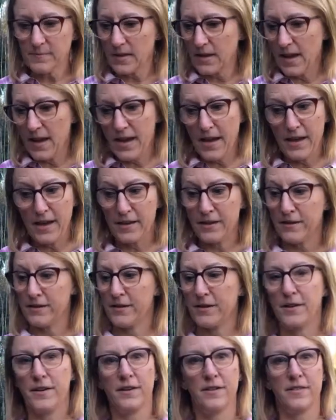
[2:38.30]
And
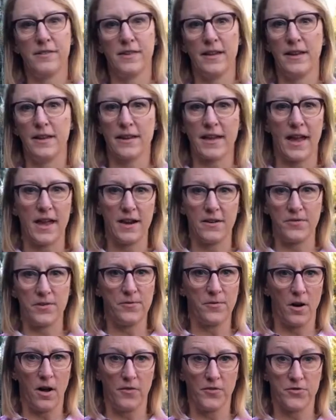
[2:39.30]
it kind of
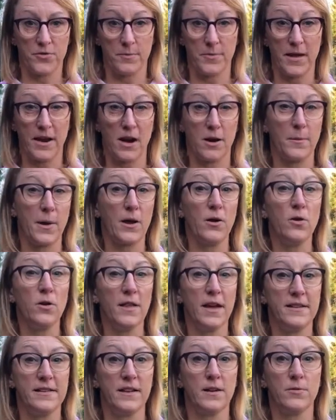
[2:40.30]
evolved from there. My whole
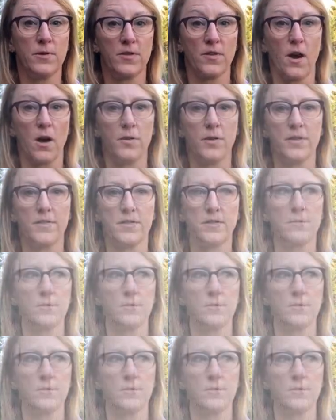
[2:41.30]
idea was always to